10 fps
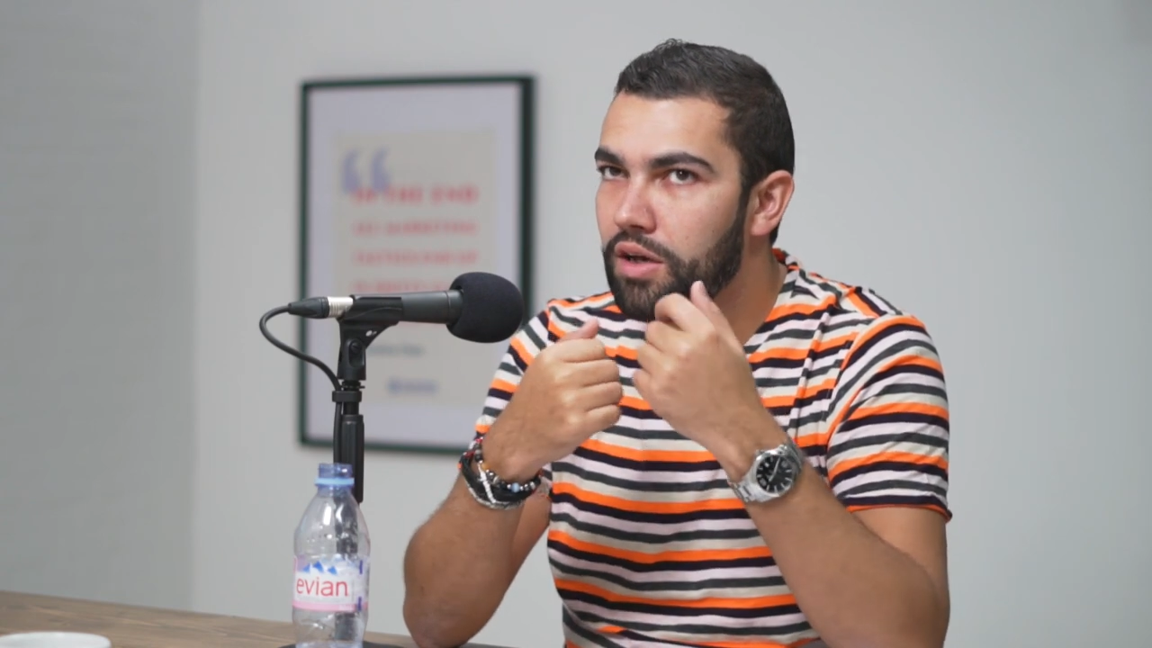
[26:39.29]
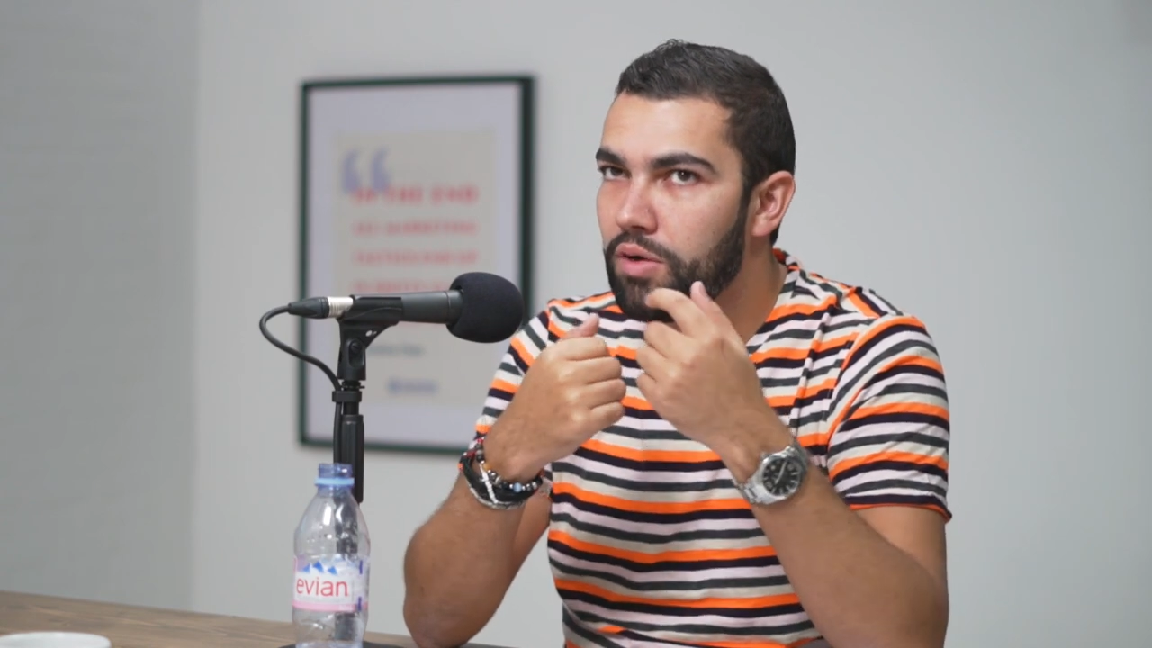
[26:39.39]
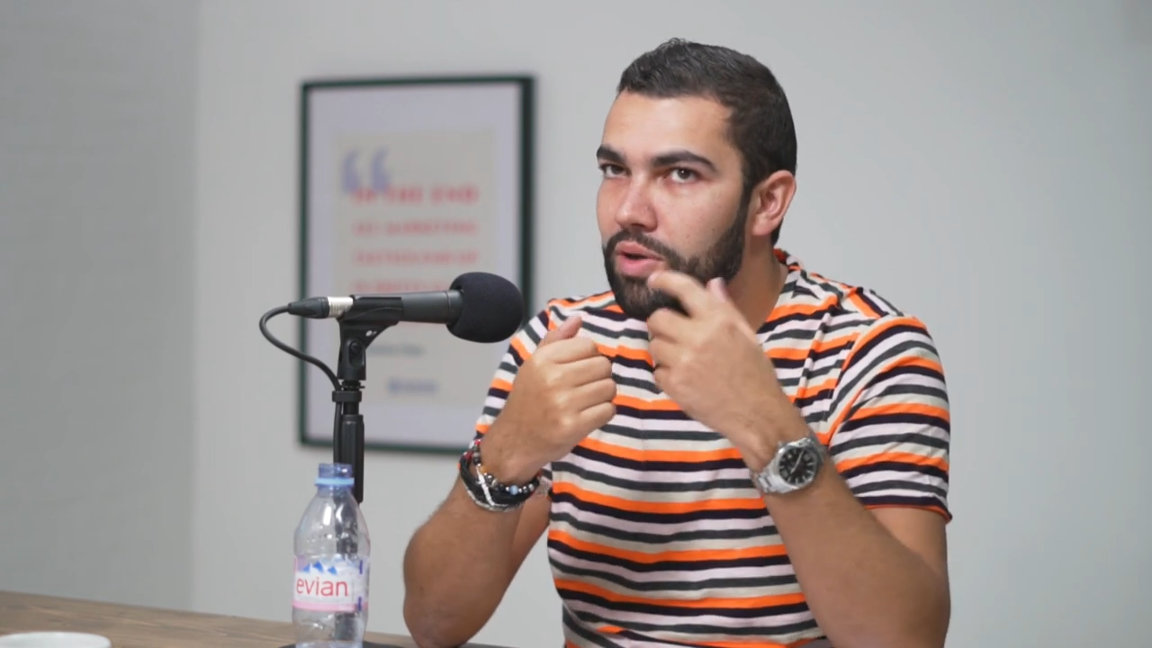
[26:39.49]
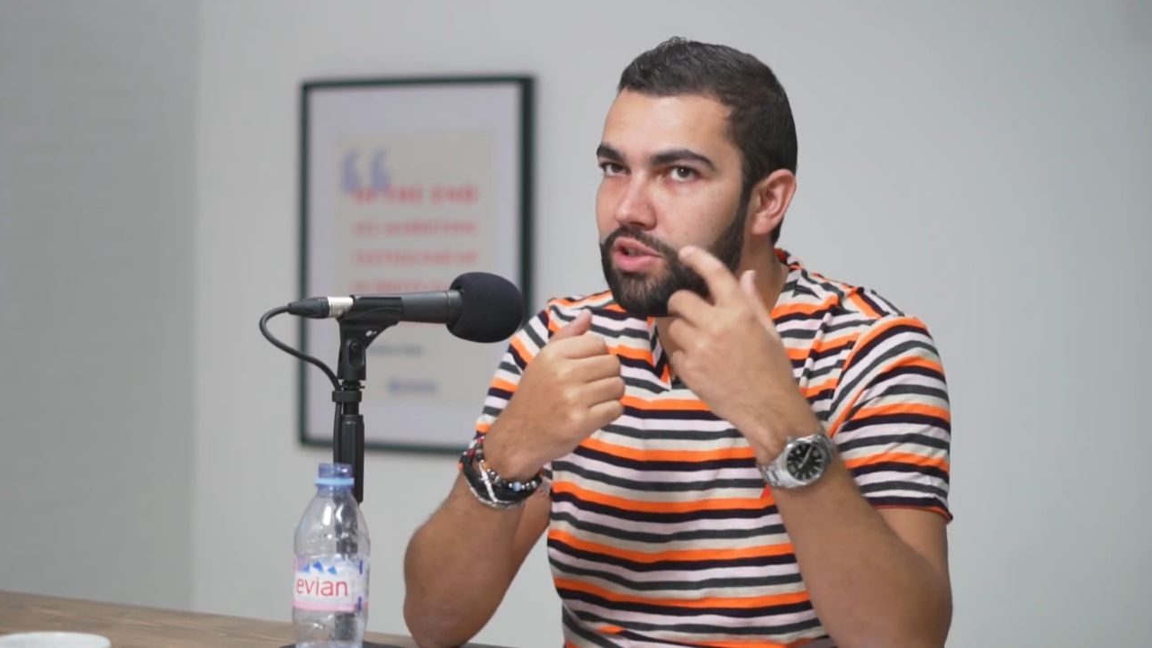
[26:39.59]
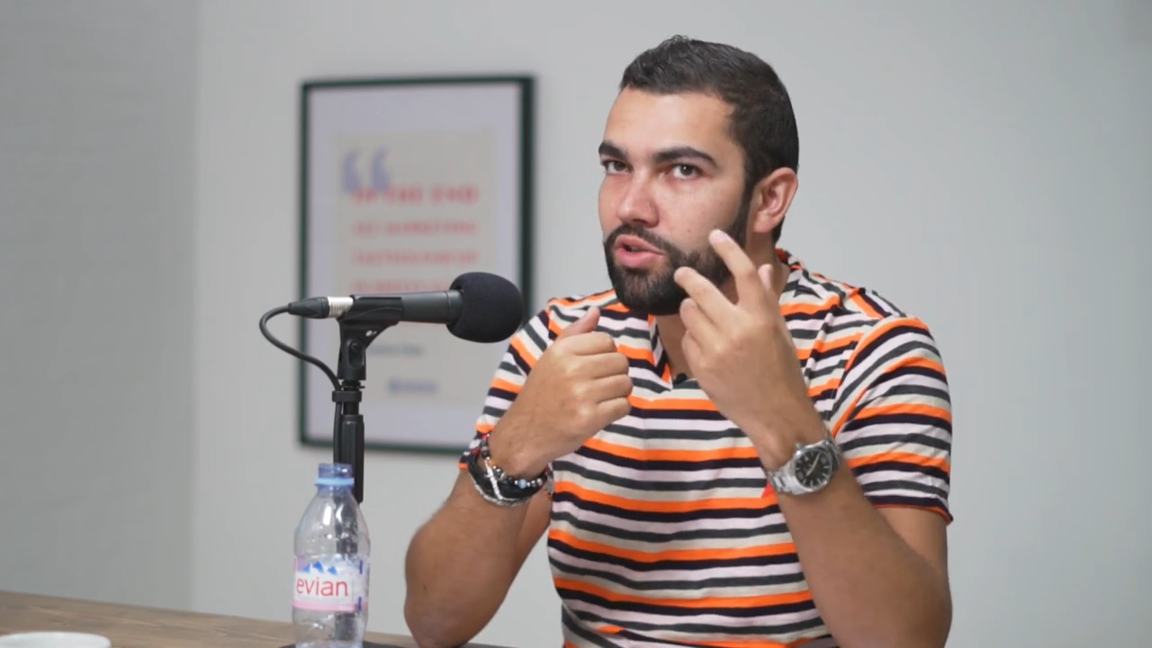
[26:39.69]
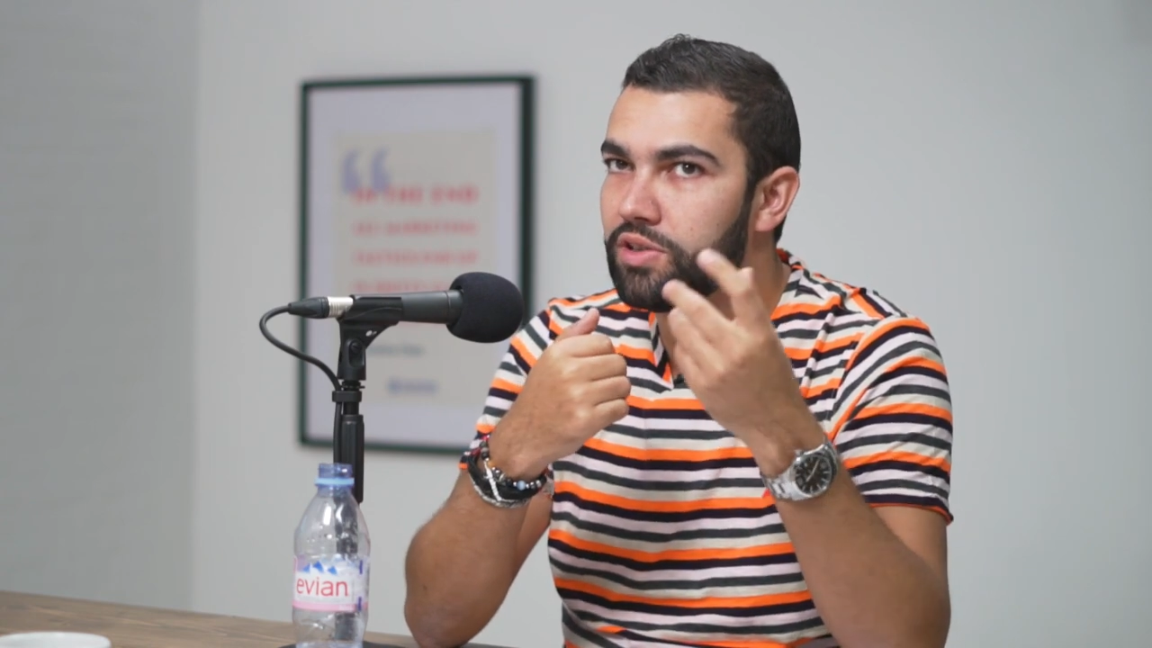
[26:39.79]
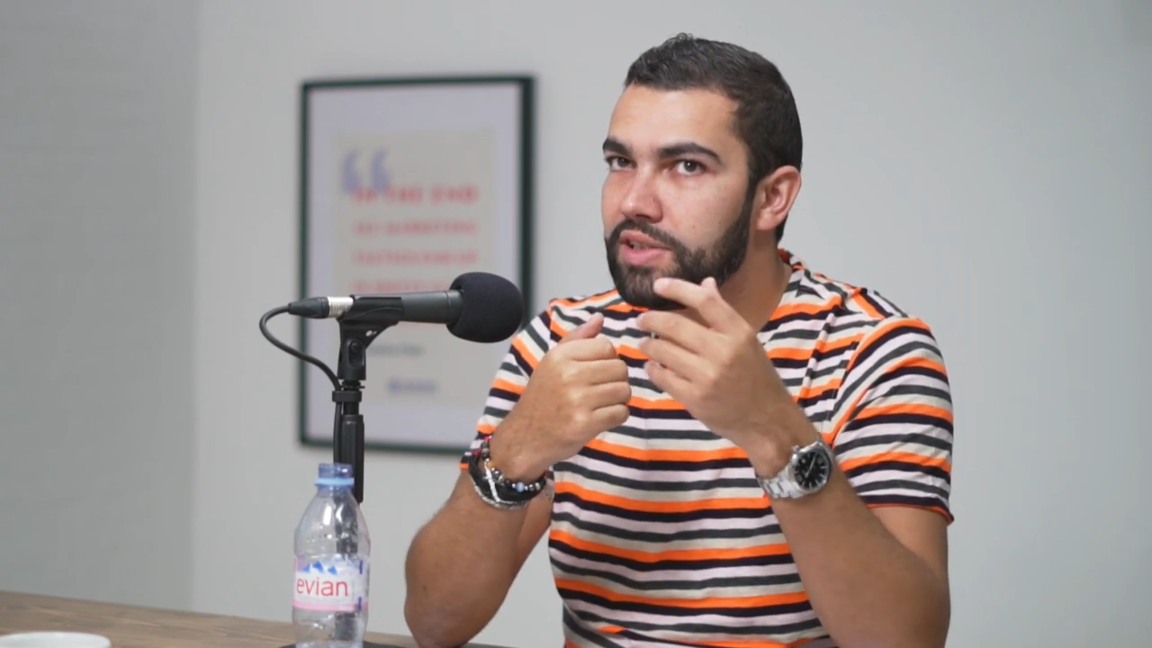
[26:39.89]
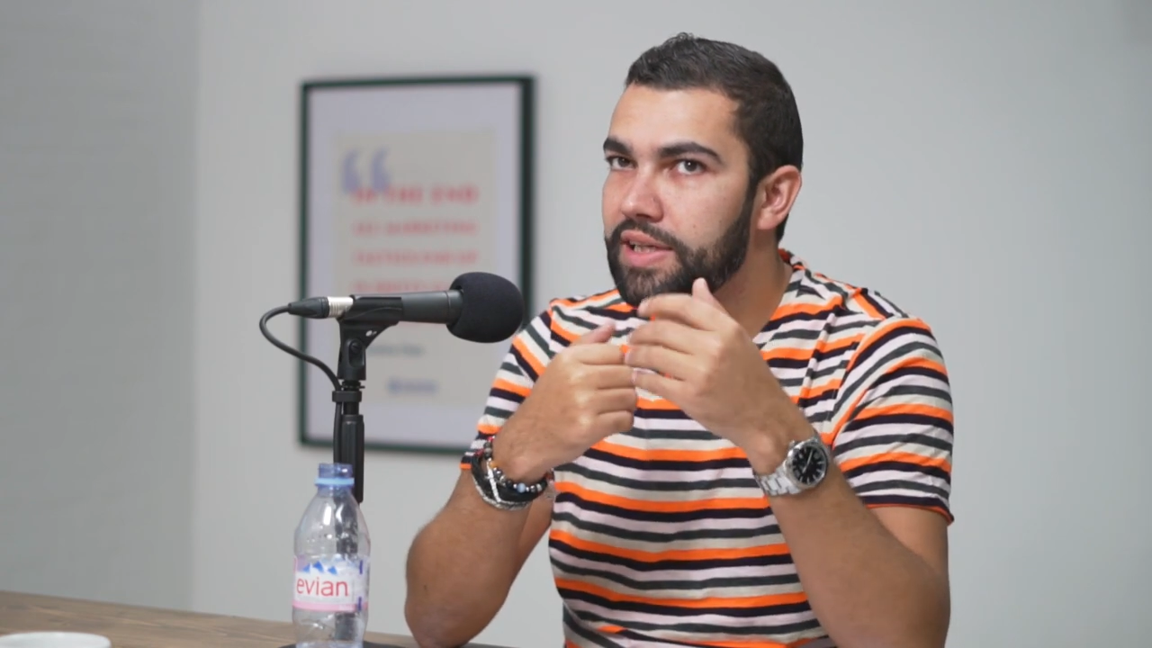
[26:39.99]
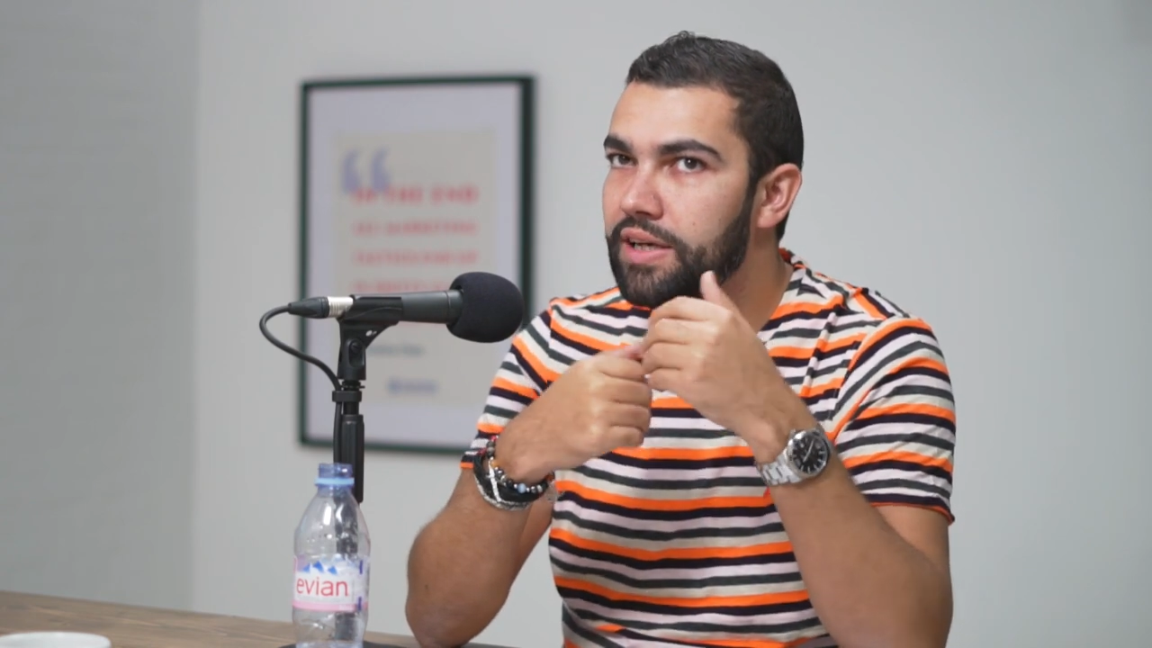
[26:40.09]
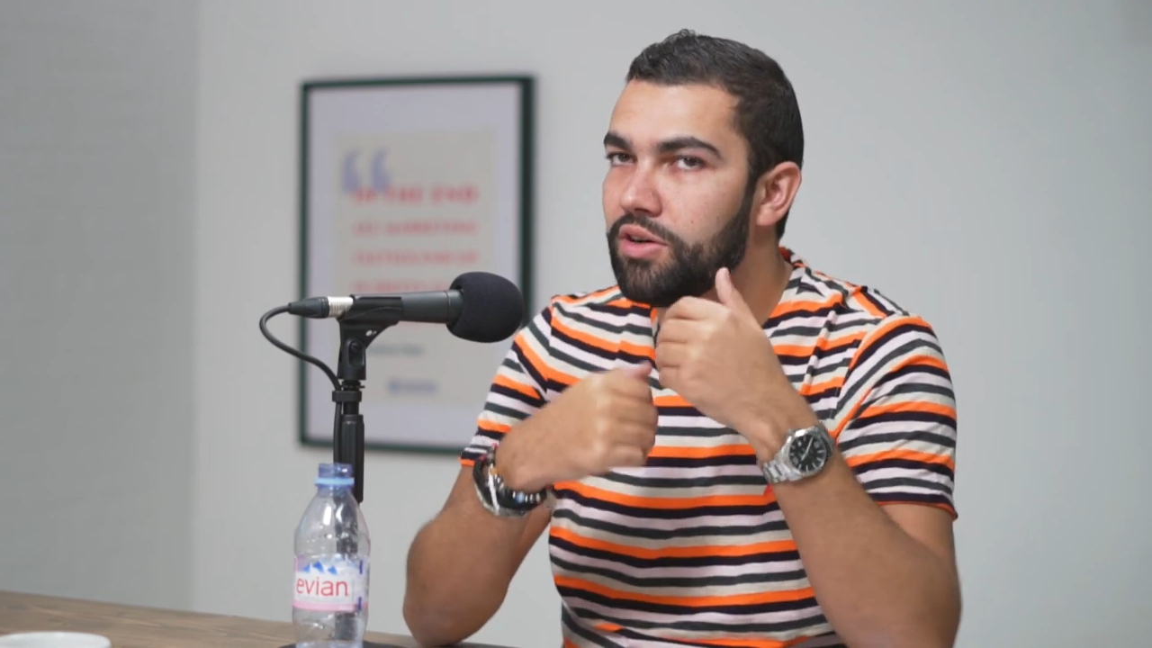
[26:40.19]
What's your
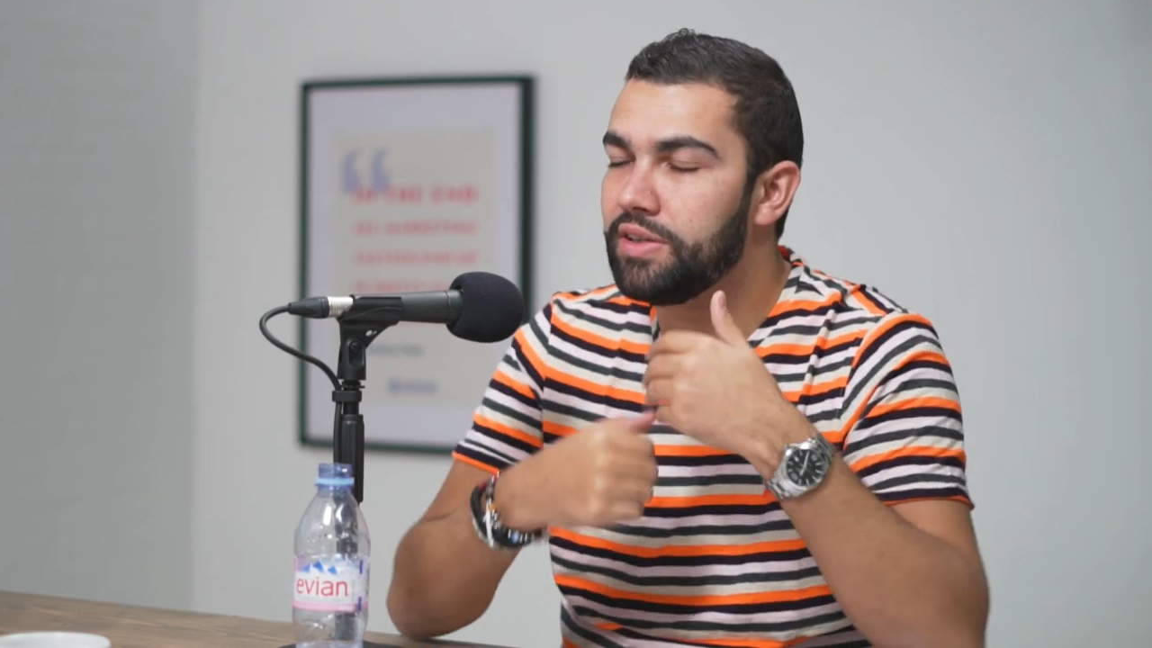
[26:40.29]
stake